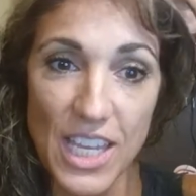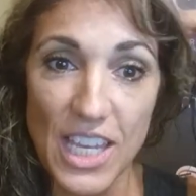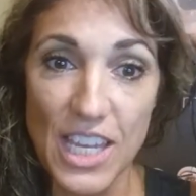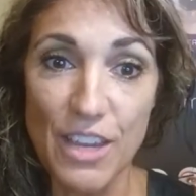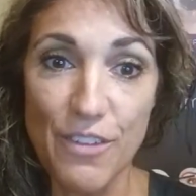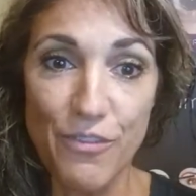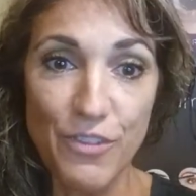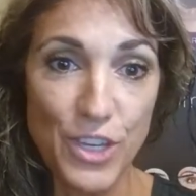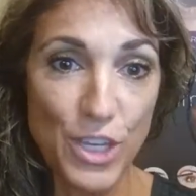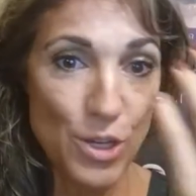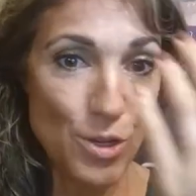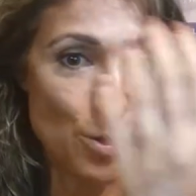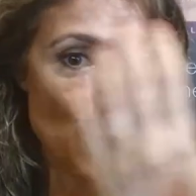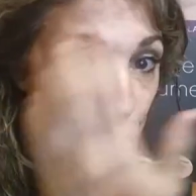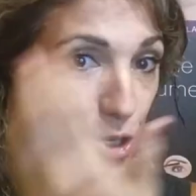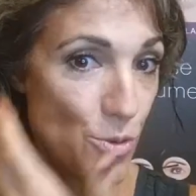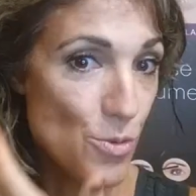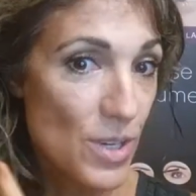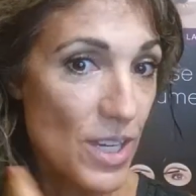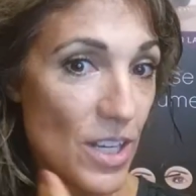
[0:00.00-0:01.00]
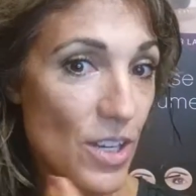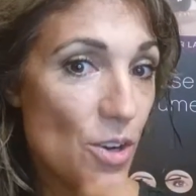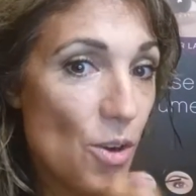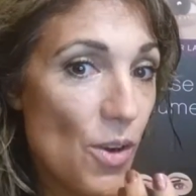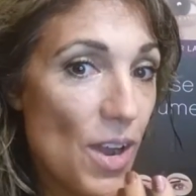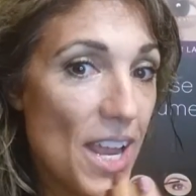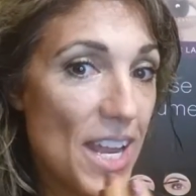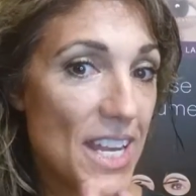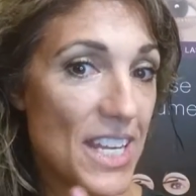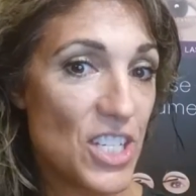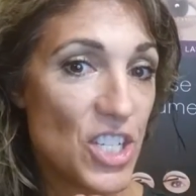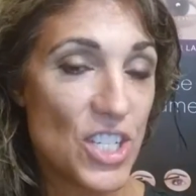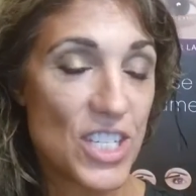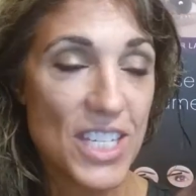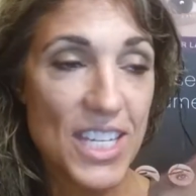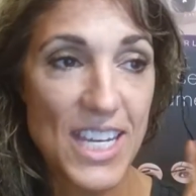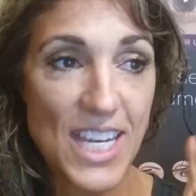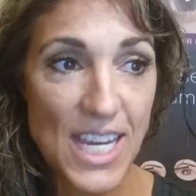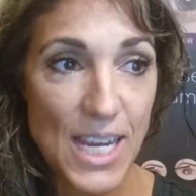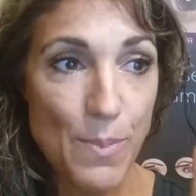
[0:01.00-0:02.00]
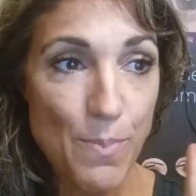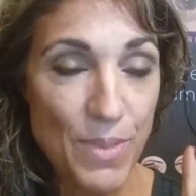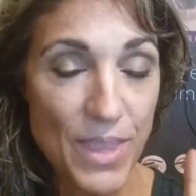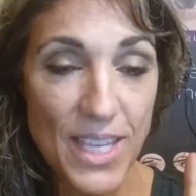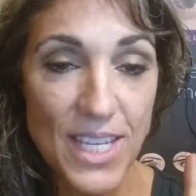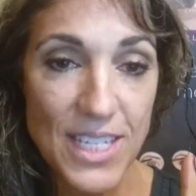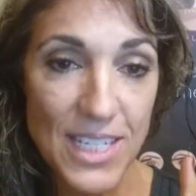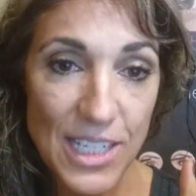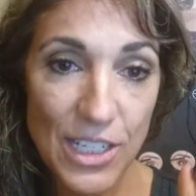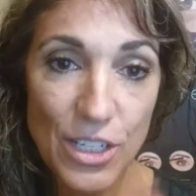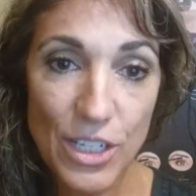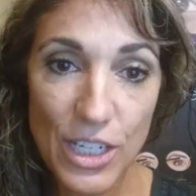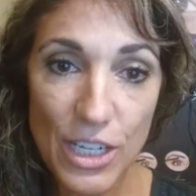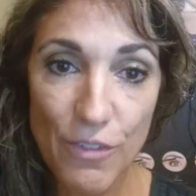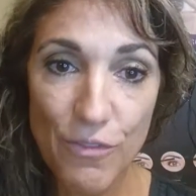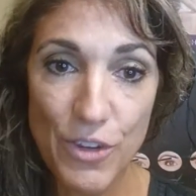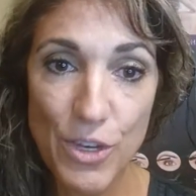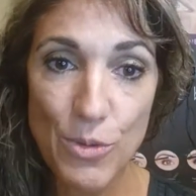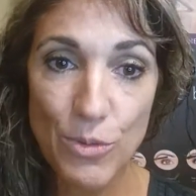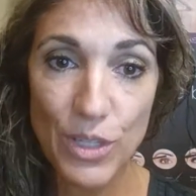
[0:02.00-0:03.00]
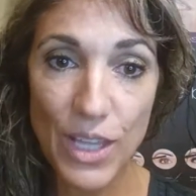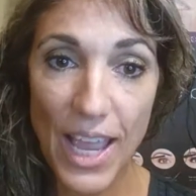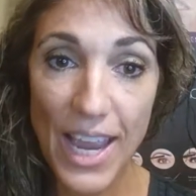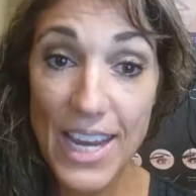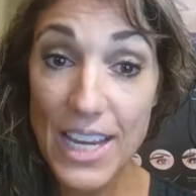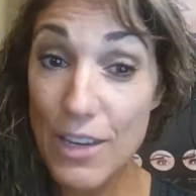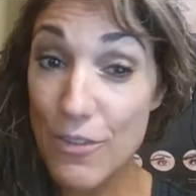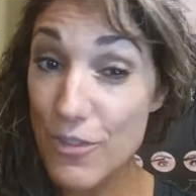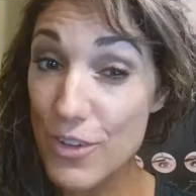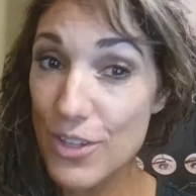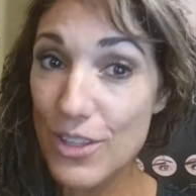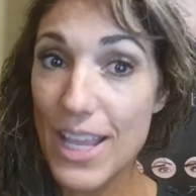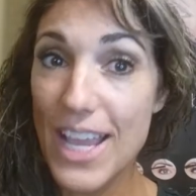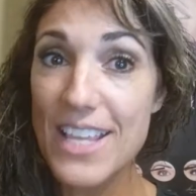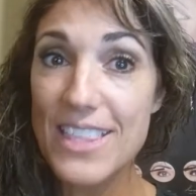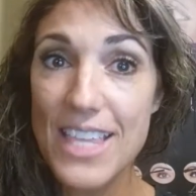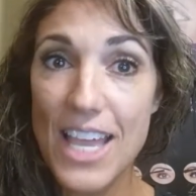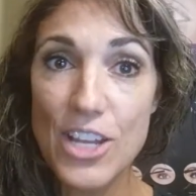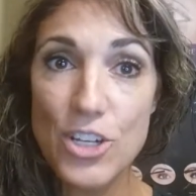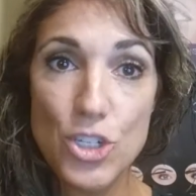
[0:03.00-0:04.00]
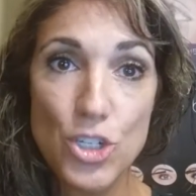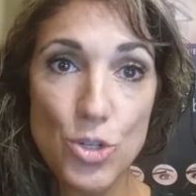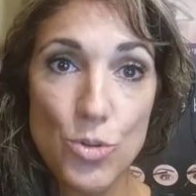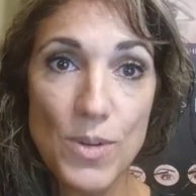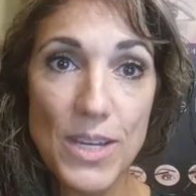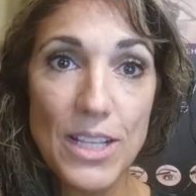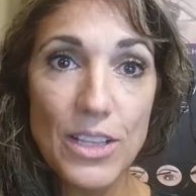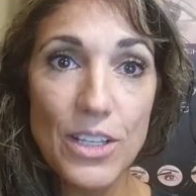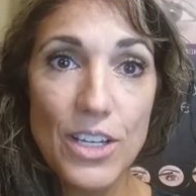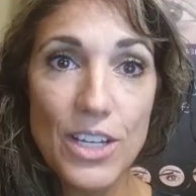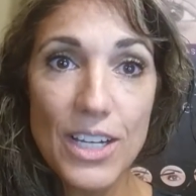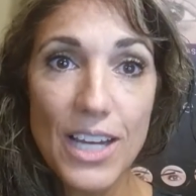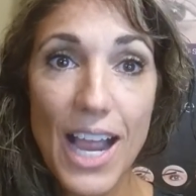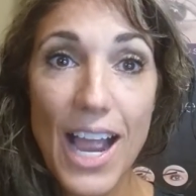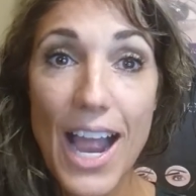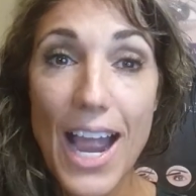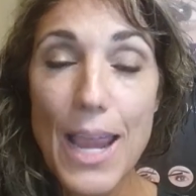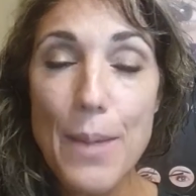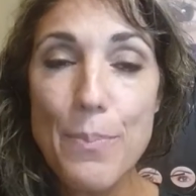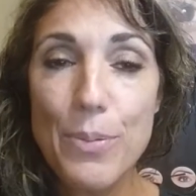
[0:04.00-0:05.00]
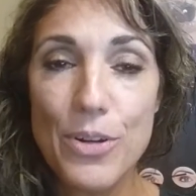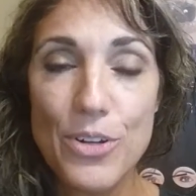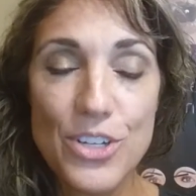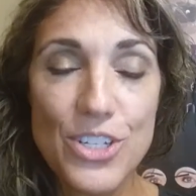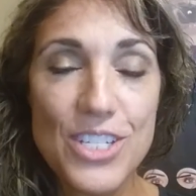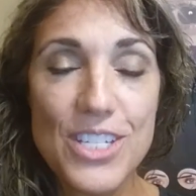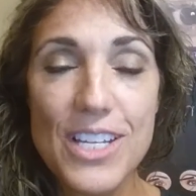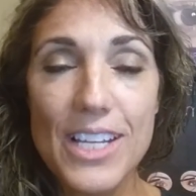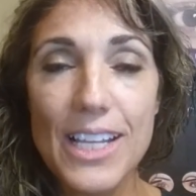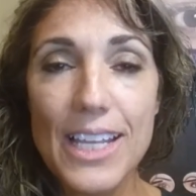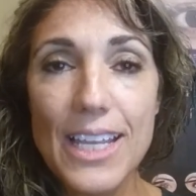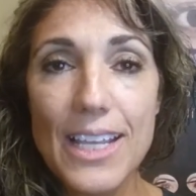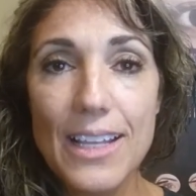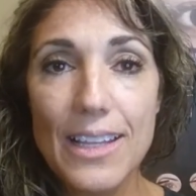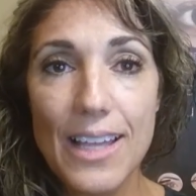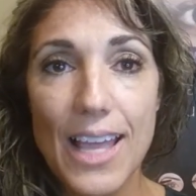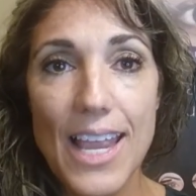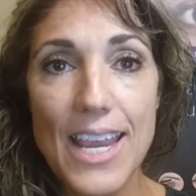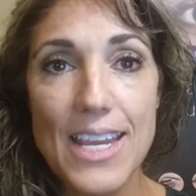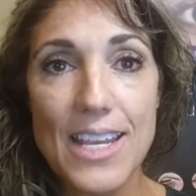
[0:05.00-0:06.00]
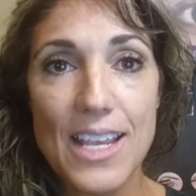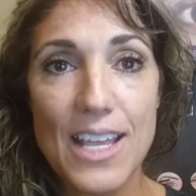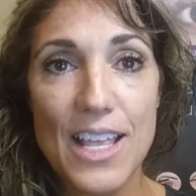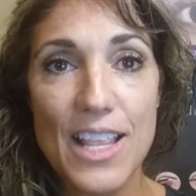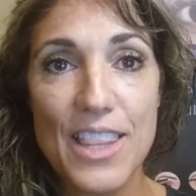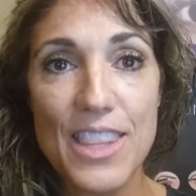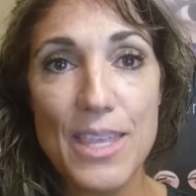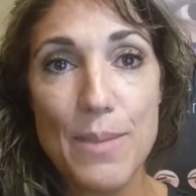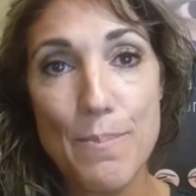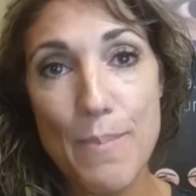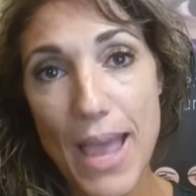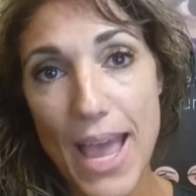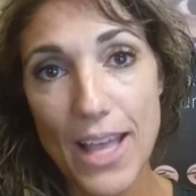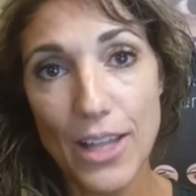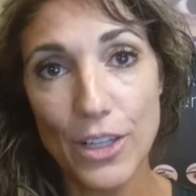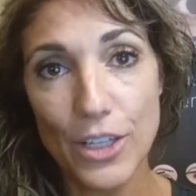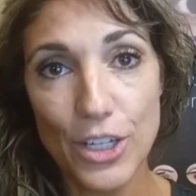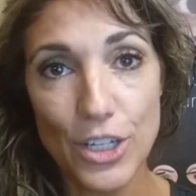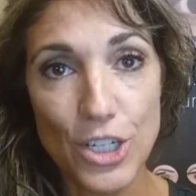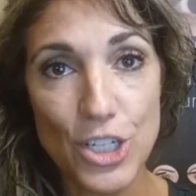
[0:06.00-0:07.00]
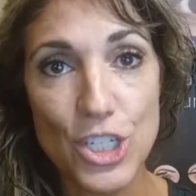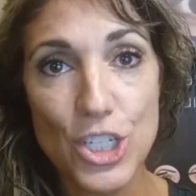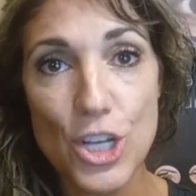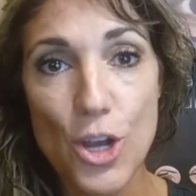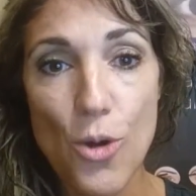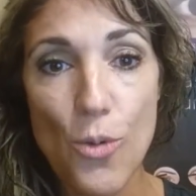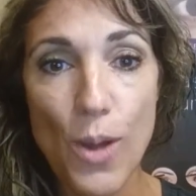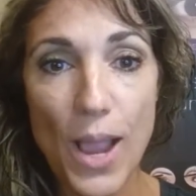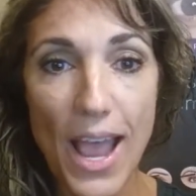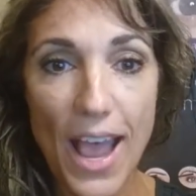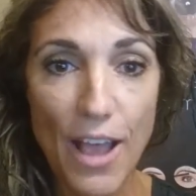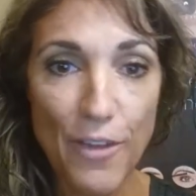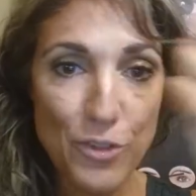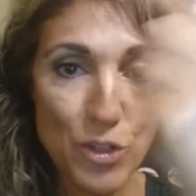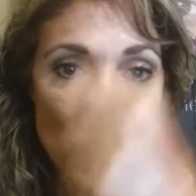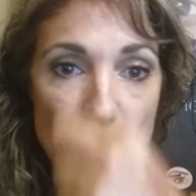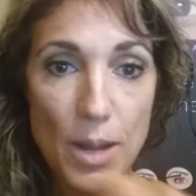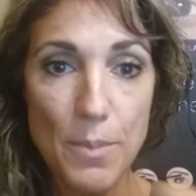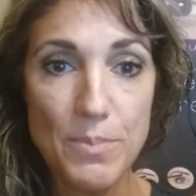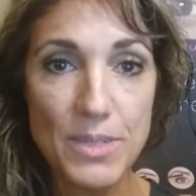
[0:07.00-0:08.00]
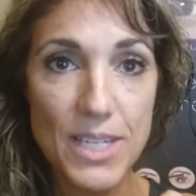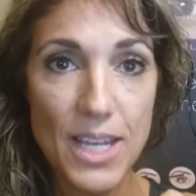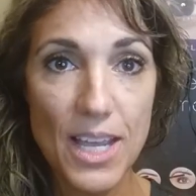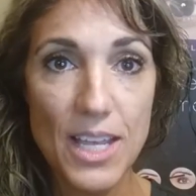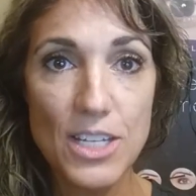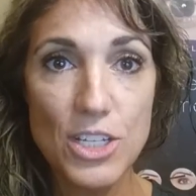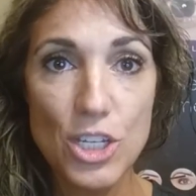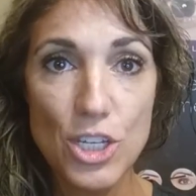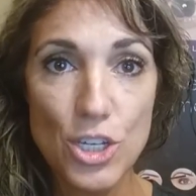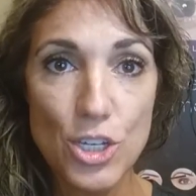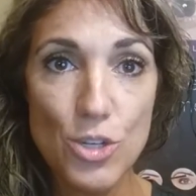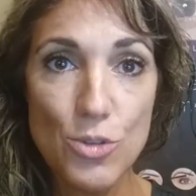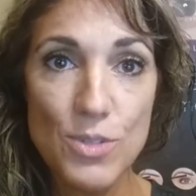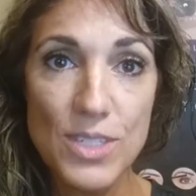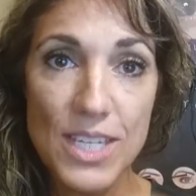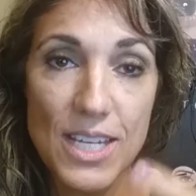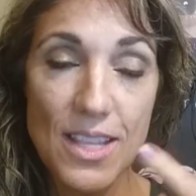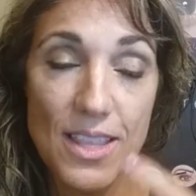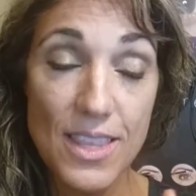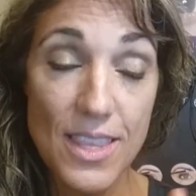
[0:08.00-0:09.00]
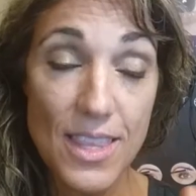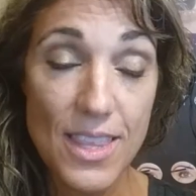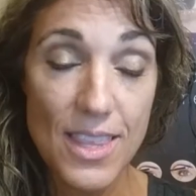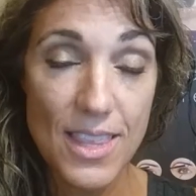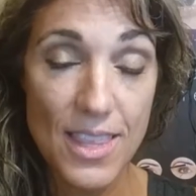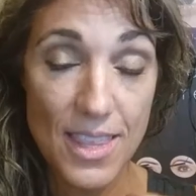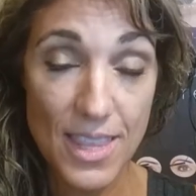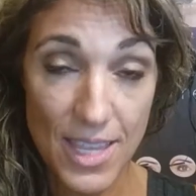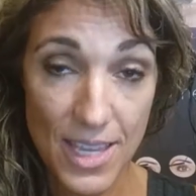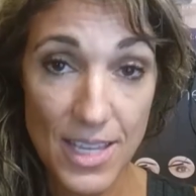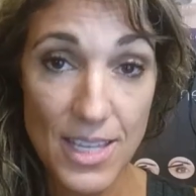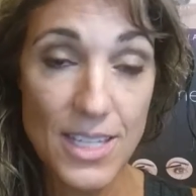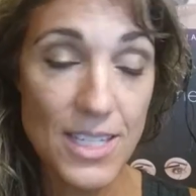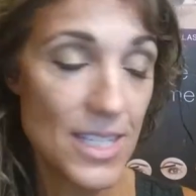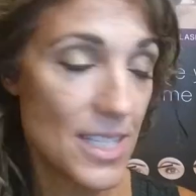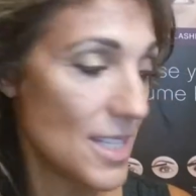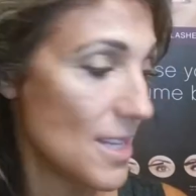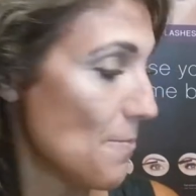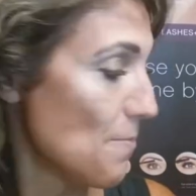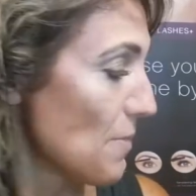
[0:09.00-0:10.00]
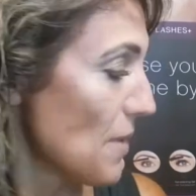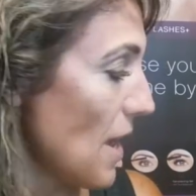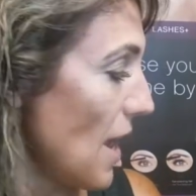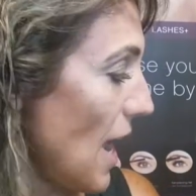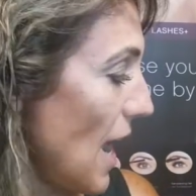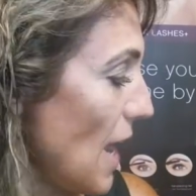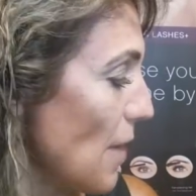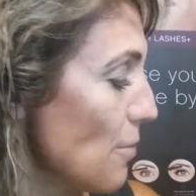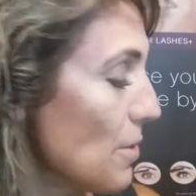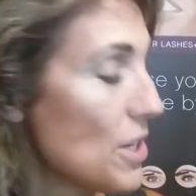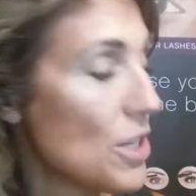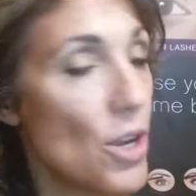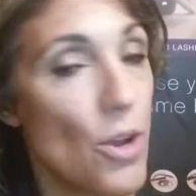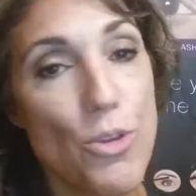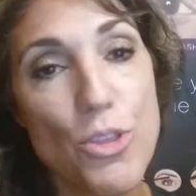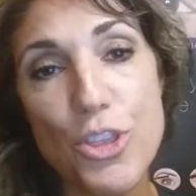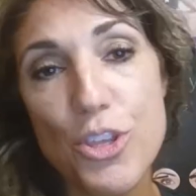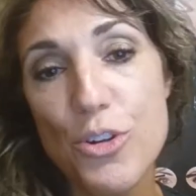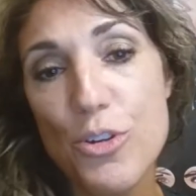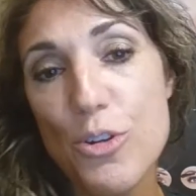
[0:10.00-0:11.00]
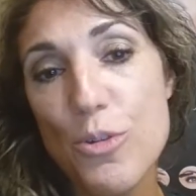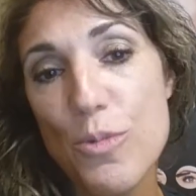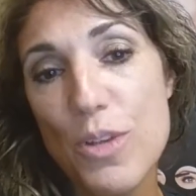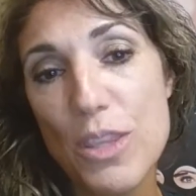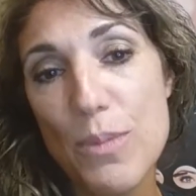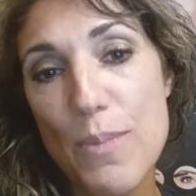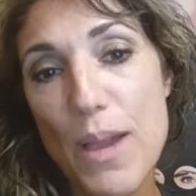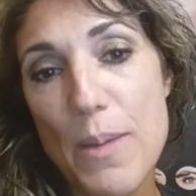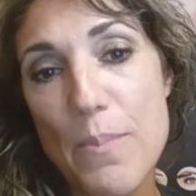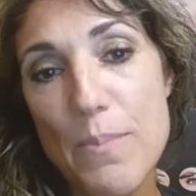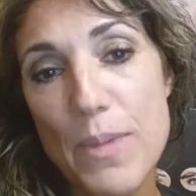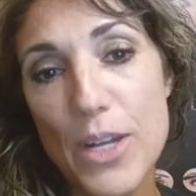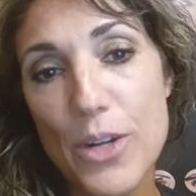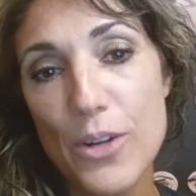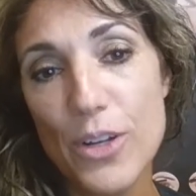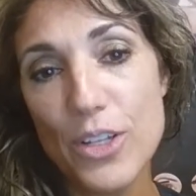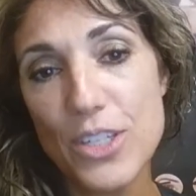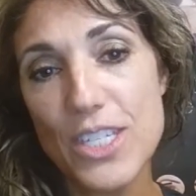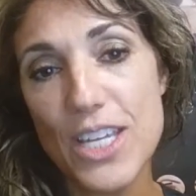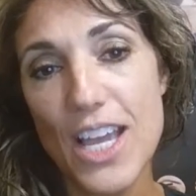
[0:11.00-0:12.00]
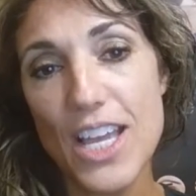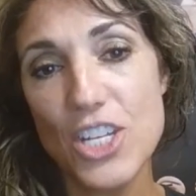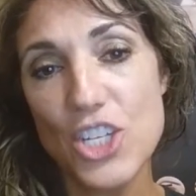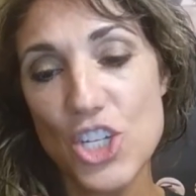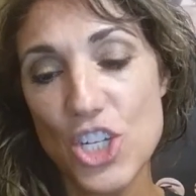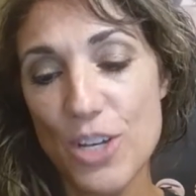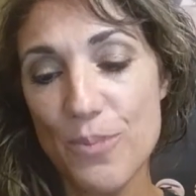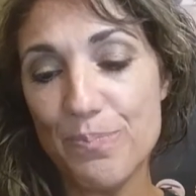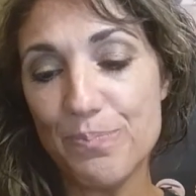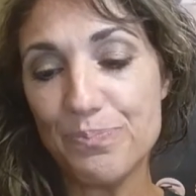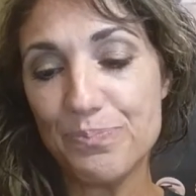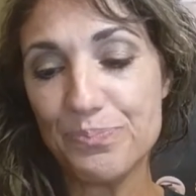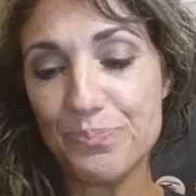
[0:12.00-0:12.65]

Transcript: If you can go ahead and just keep this look if you like that dewy look. I personally like the matte look. So after I'm done using this, I would go through with my Mineral Touch